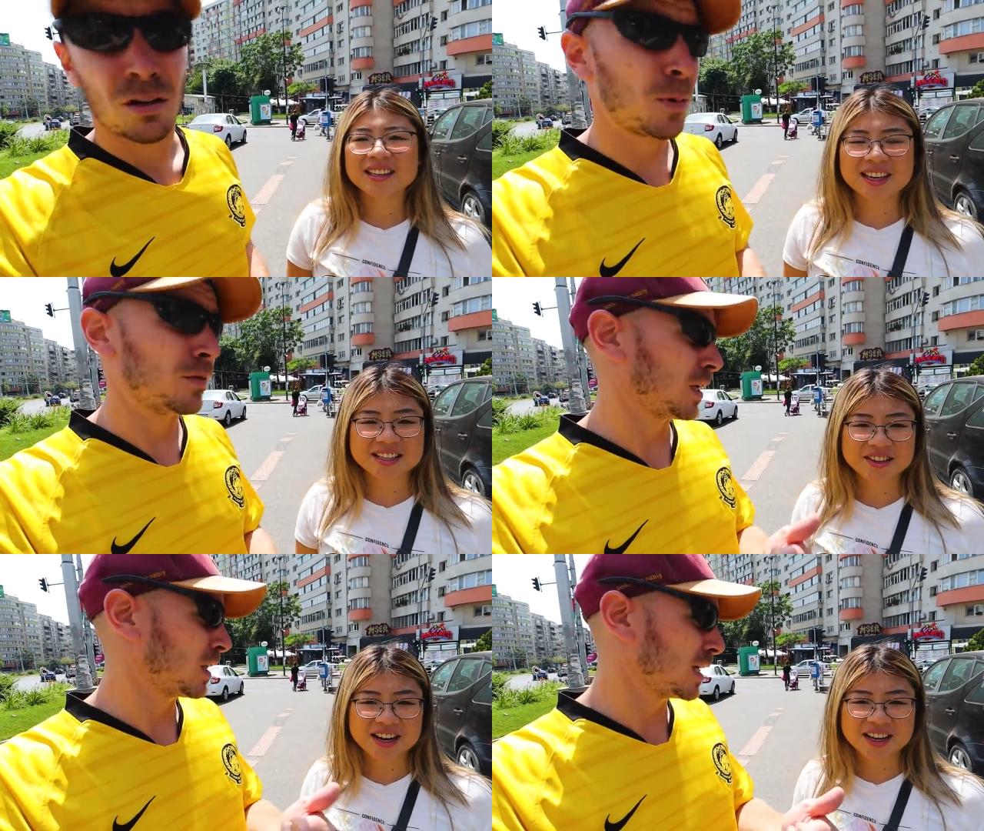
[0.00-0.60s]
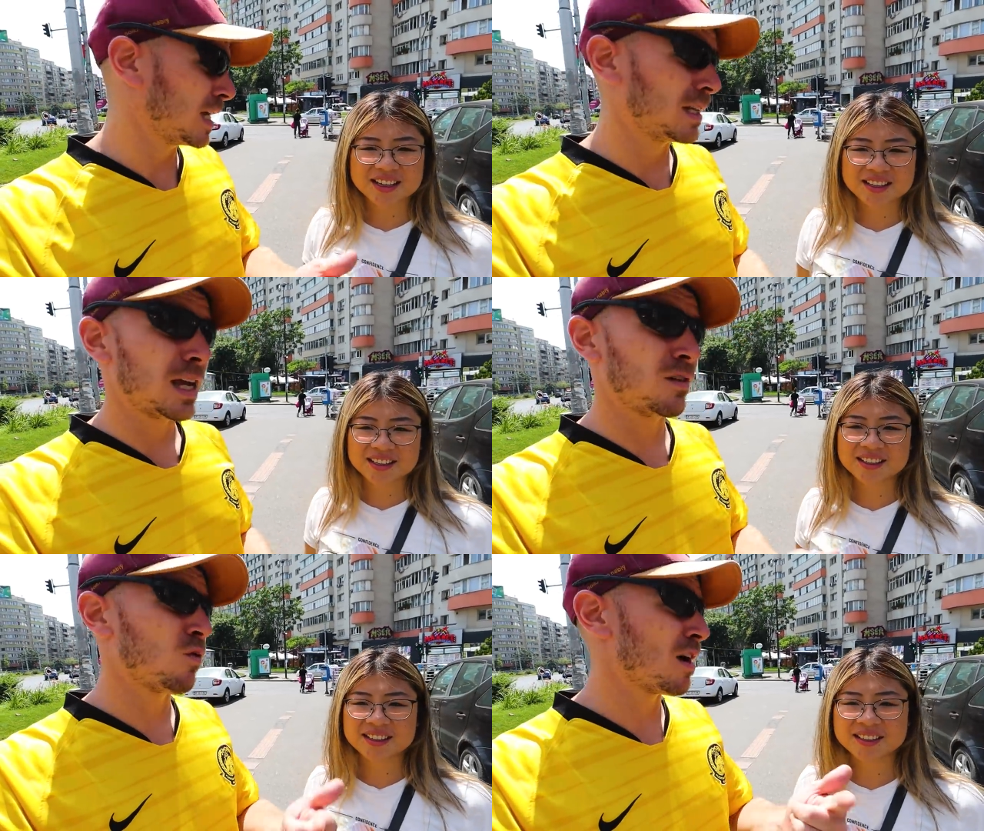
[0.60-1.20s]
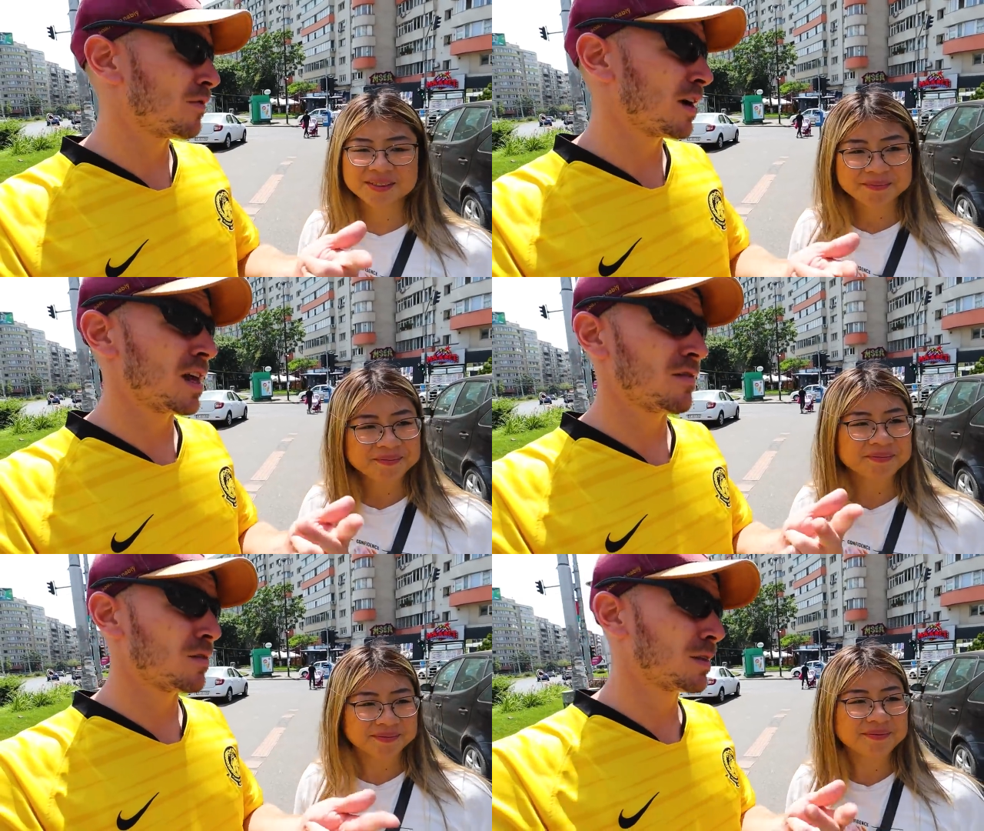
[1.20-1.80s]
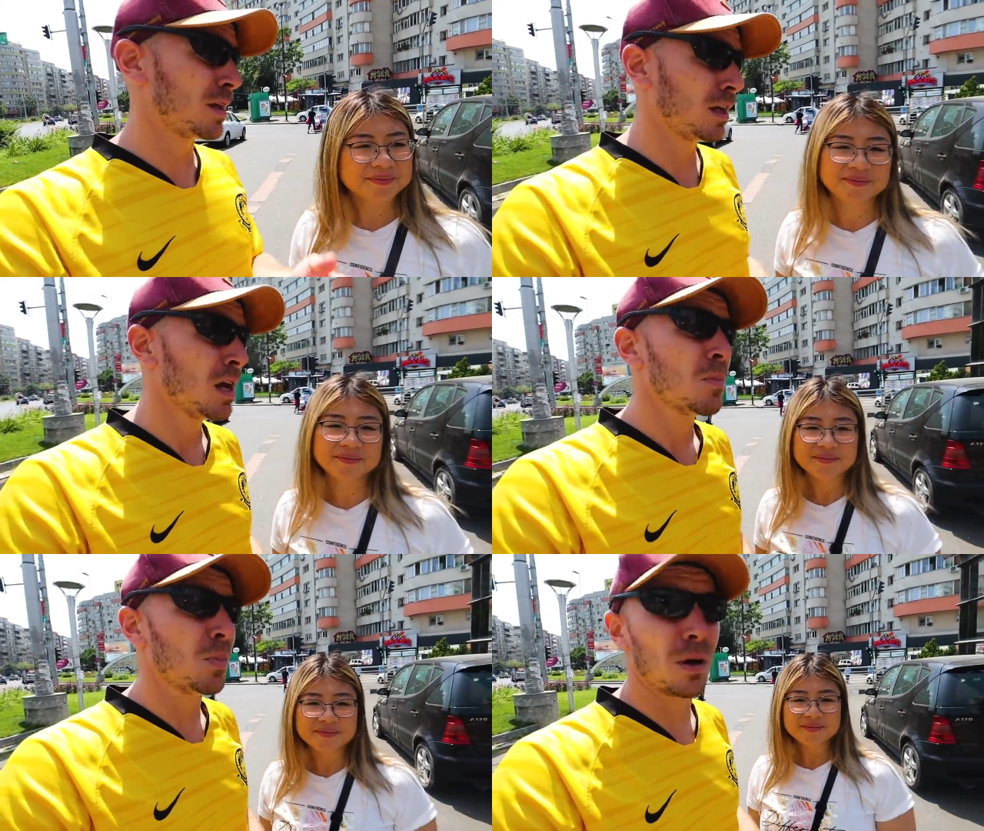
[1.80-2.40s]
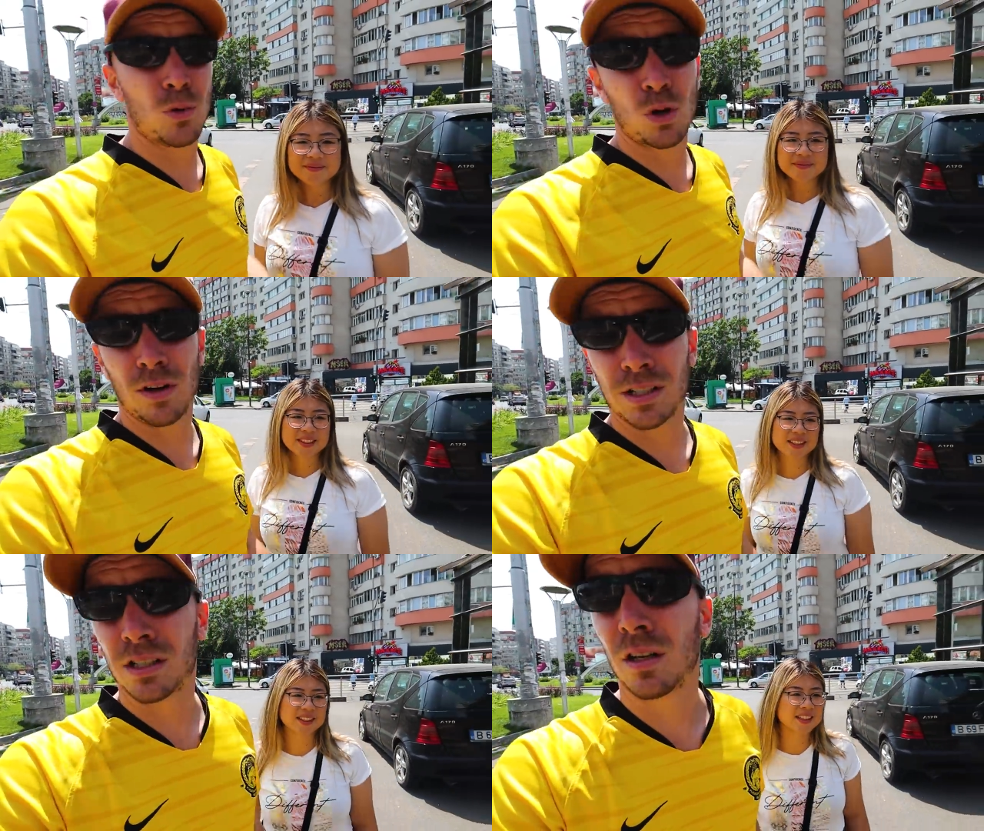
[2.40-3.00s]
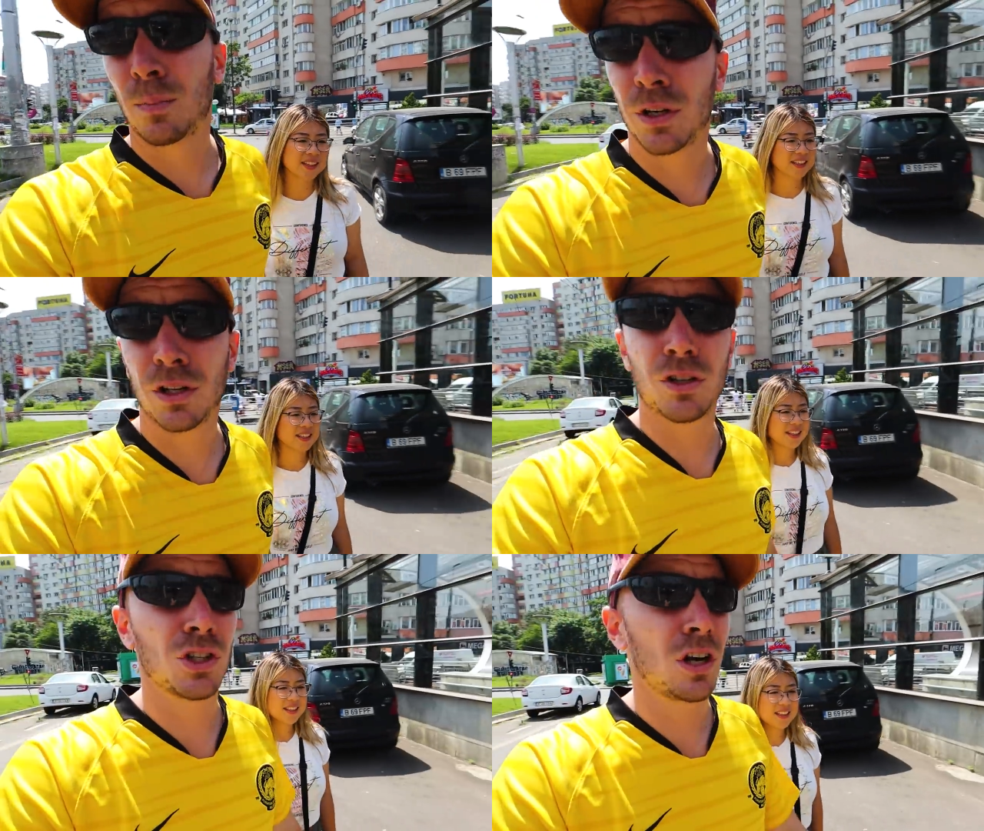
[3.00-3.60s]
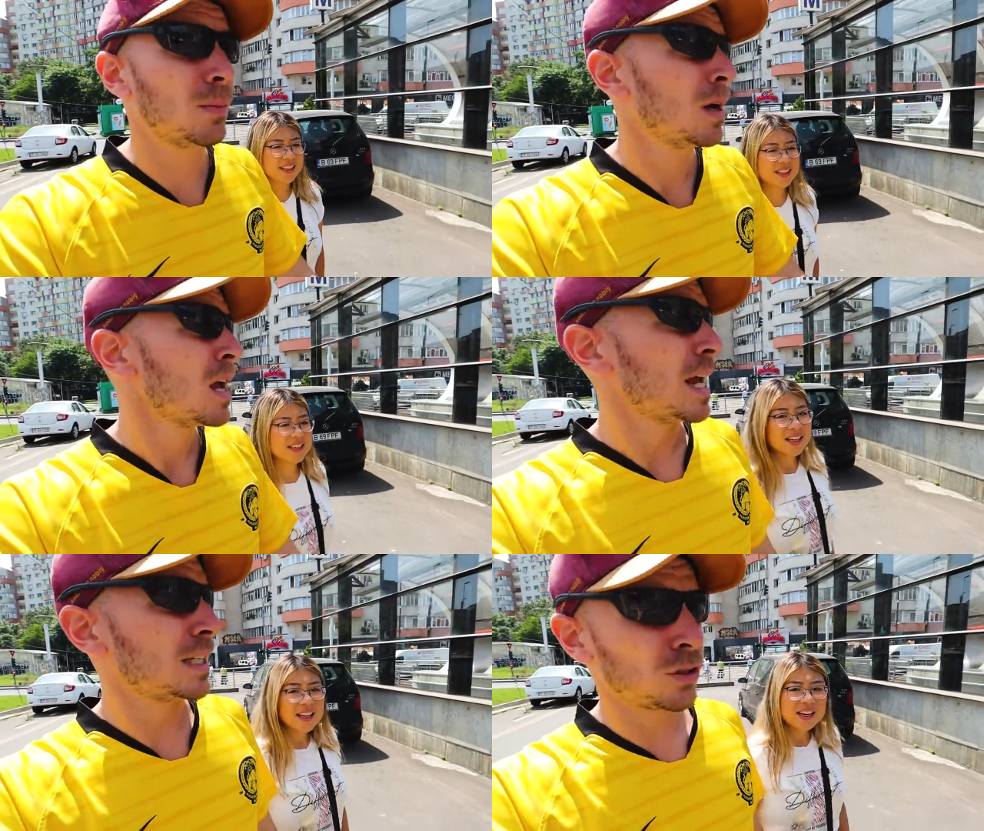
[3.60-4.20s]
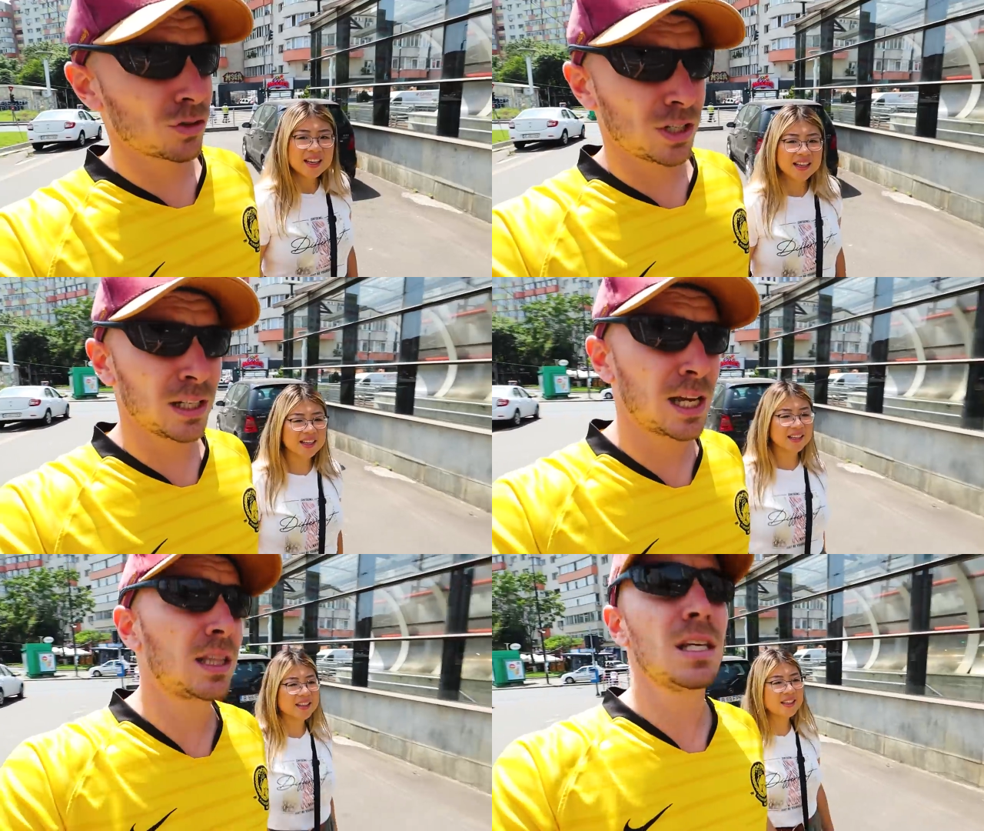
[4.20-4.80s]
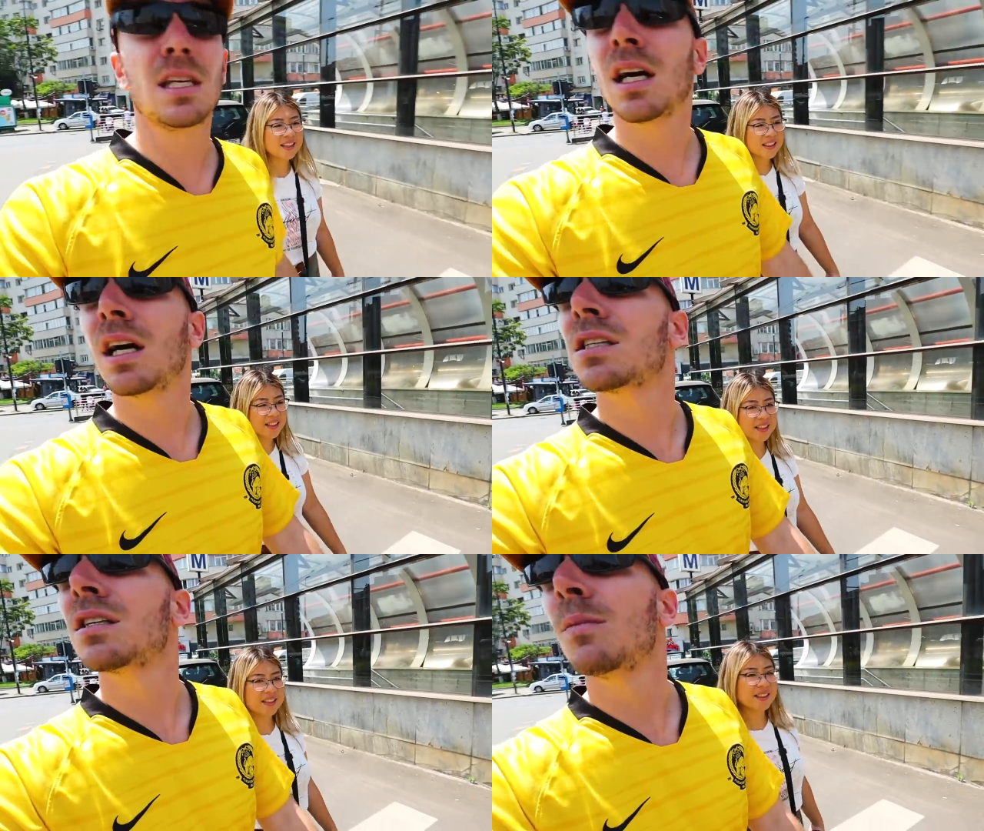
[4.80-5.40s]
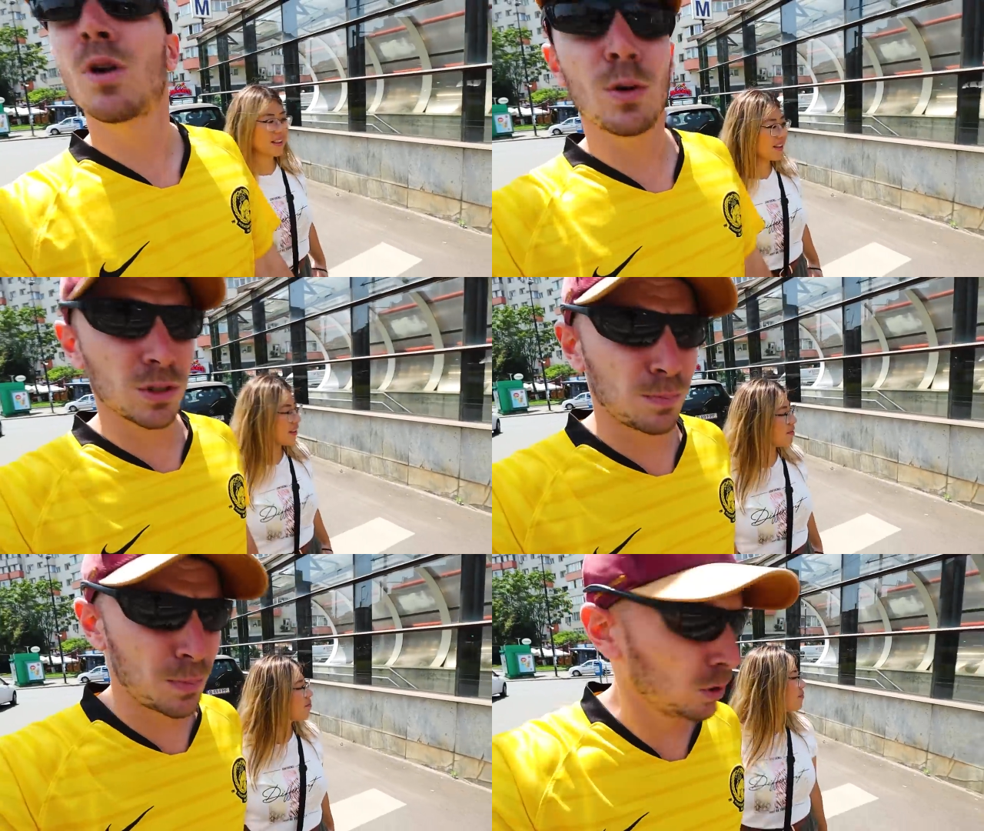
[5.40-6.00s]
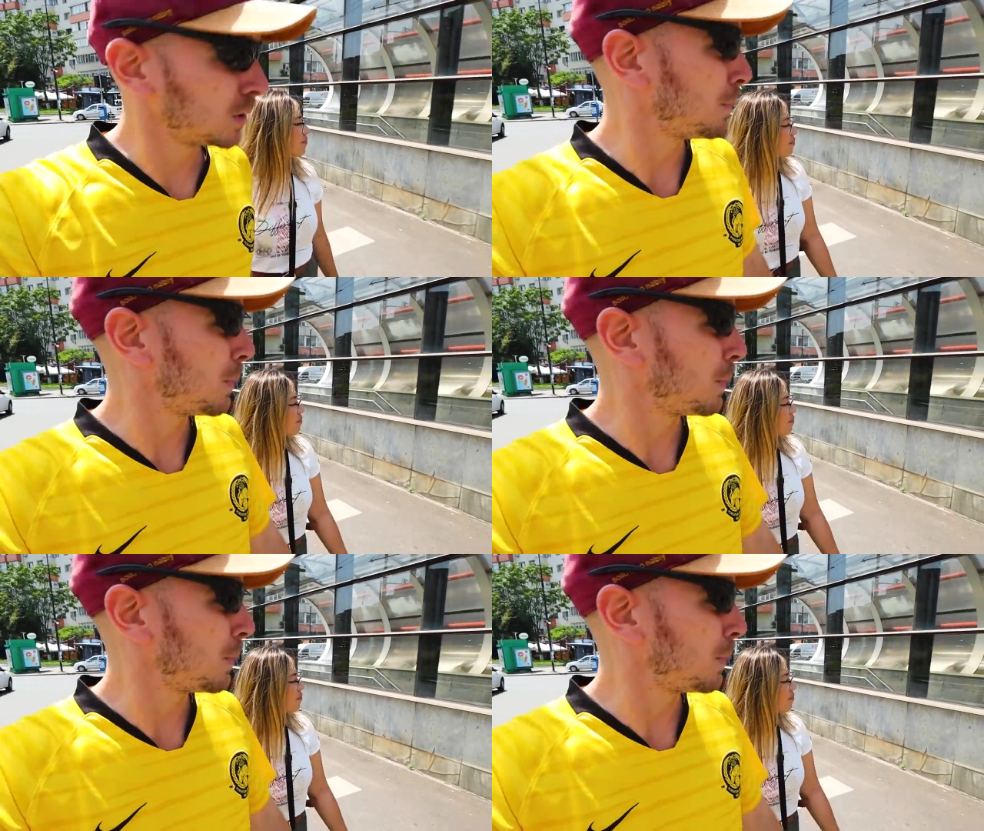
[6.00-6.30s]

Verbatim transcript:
Speaker 1: perfectly right. clean. They have Wi-Fi. They have everything. But Bucharest has done a pretty good job. It's interesting that the uh, subway was built